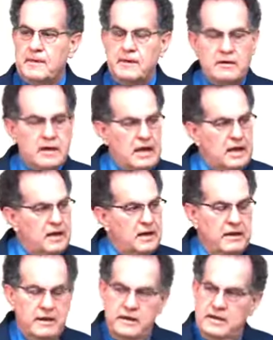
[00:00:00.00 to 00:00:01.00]
Here
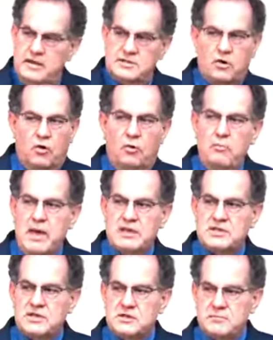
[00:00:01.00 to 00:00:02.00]
again, it's a whole
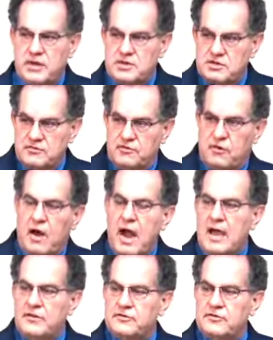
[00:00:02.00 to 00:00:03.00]
message, a picture of
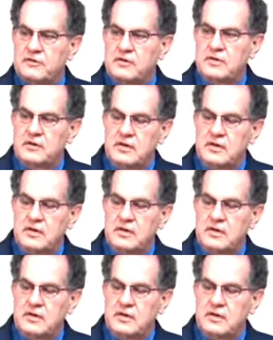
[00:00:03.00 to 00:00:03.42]
Christ.